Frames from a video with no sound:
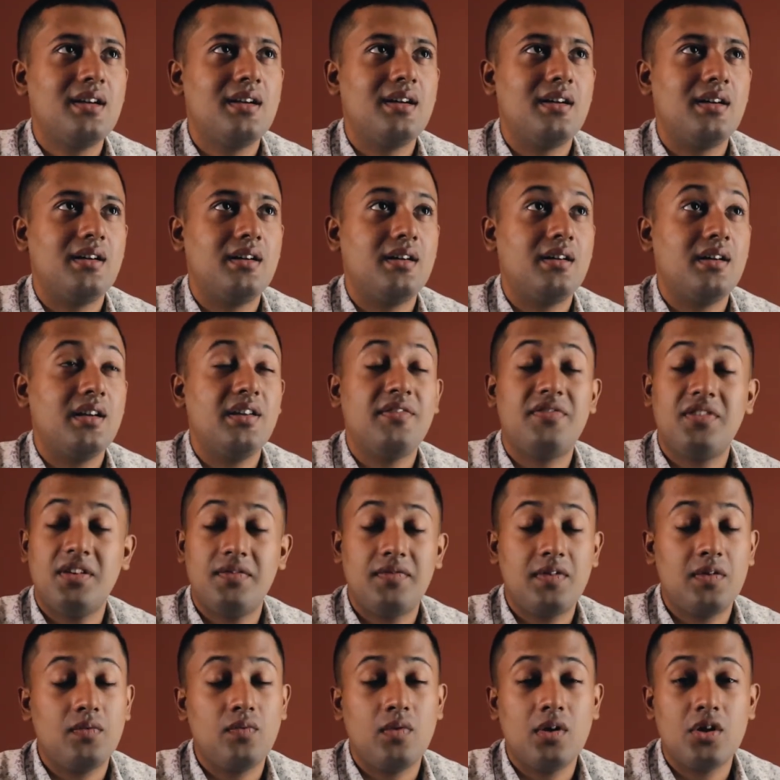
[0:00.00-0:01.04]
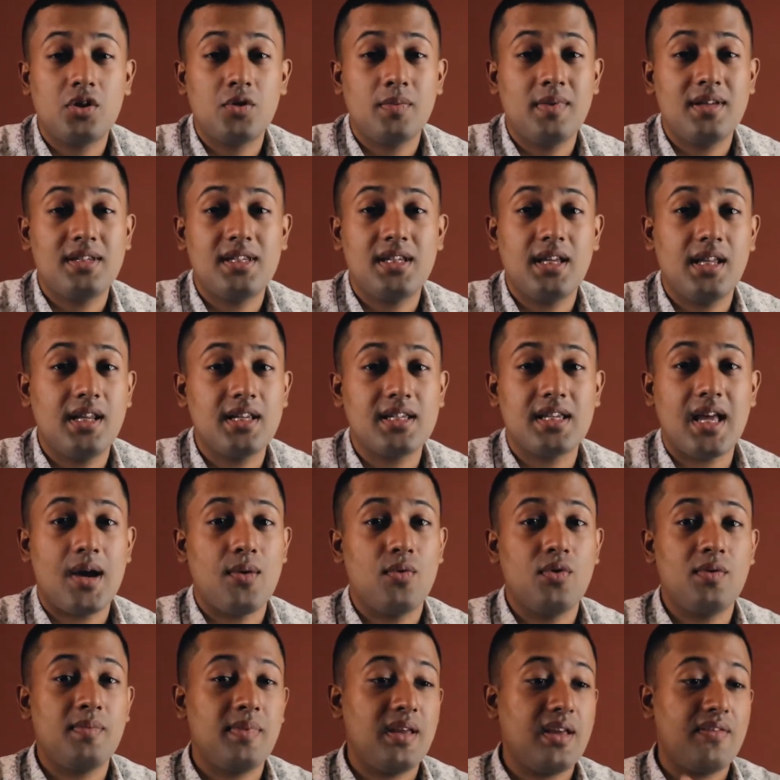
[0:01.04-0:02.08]
If it were to be serious, I
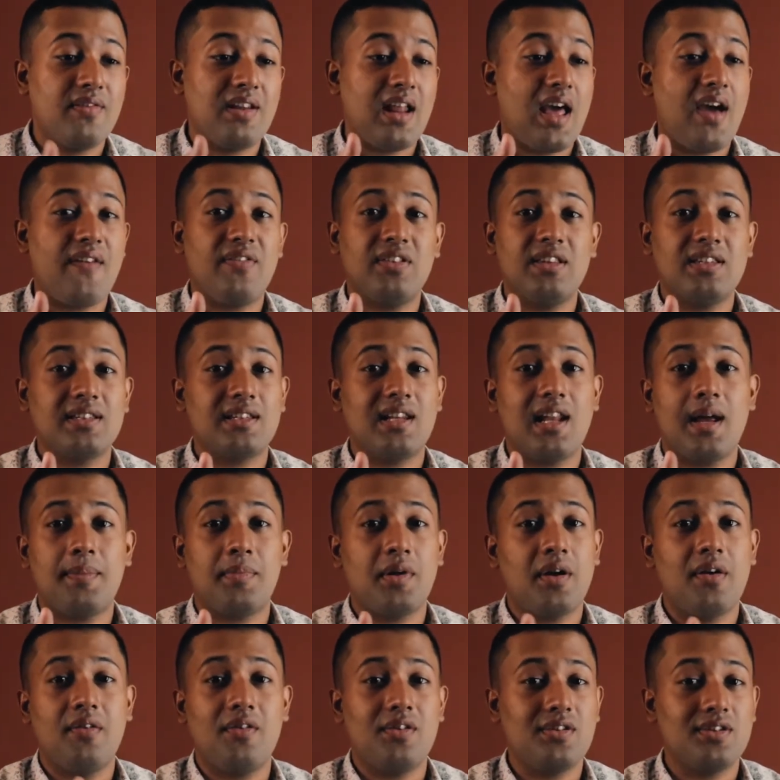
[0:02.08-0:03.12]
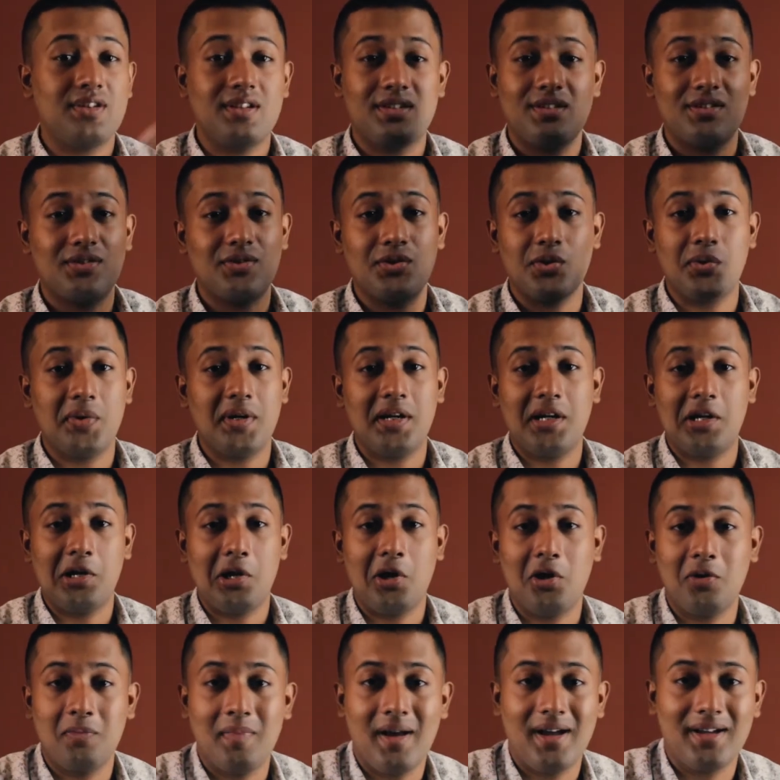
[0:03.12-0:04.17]
wouldn't be even having this laptop. I would have just thrown it
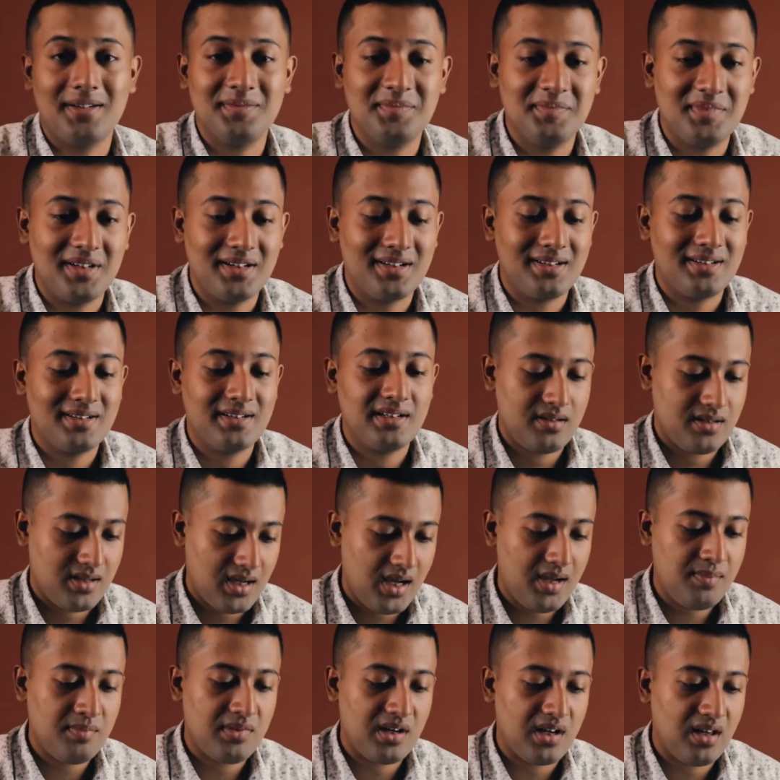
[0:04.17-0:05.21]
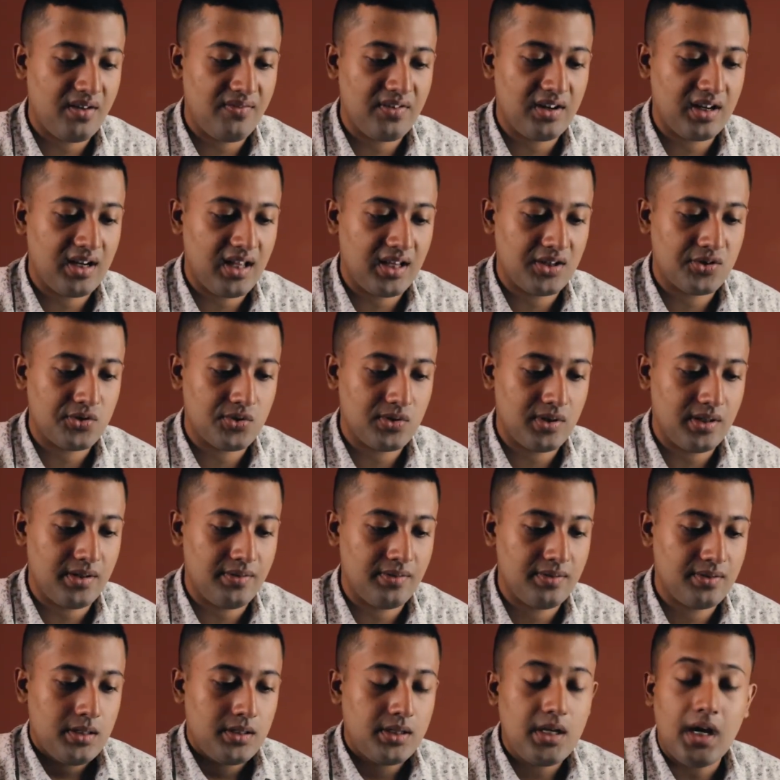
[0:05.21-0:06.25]
long back, but I'm loving it actually.
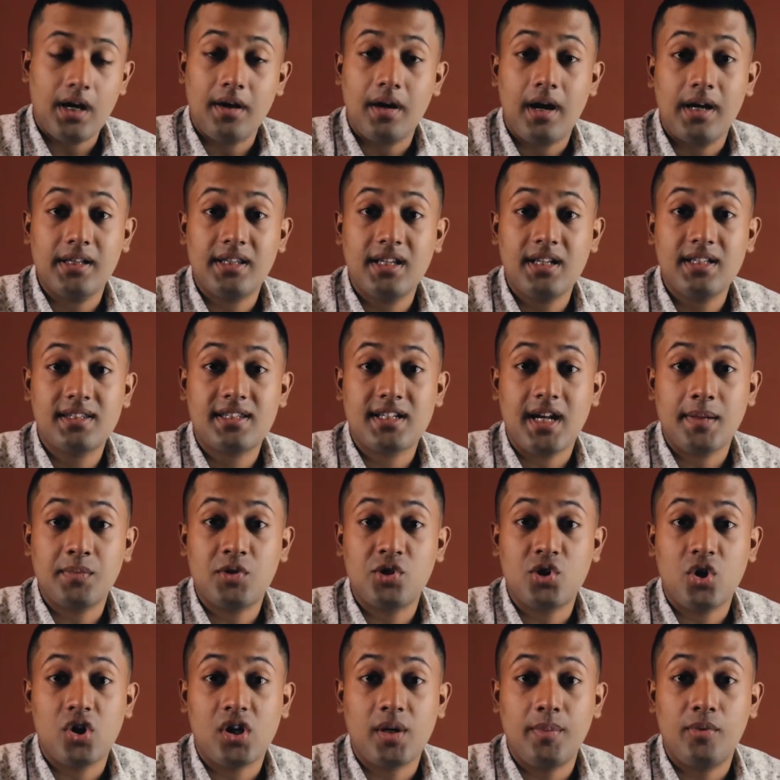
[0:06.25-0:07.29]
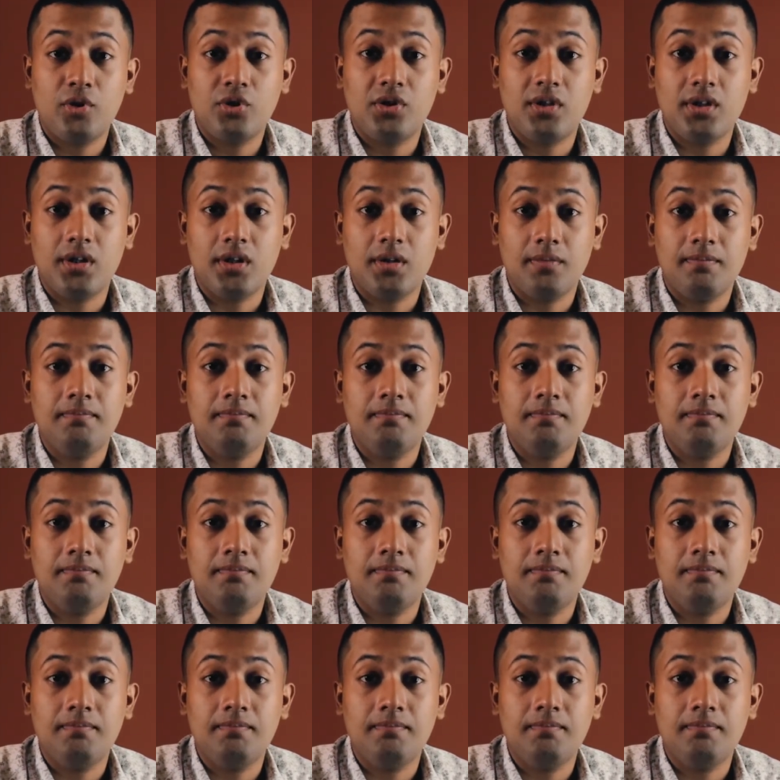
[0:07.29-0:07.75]
Yeah, I think it's time to talk about the